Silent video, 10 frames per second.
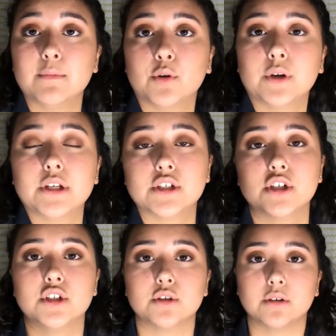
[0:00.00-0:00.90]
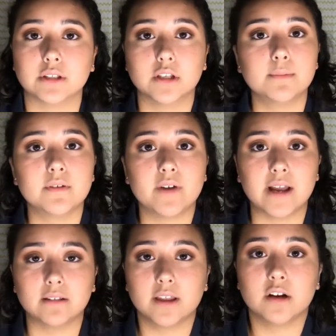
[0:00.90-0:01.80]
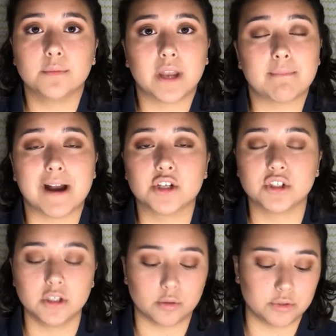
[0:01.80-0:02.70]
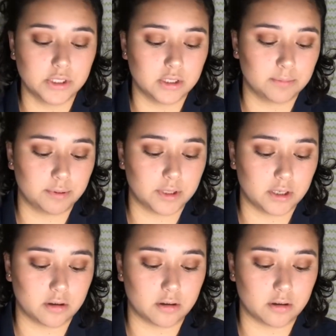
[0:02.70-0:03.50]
I'm going to do a little bit of eyeliner, but I'm actually only going to put it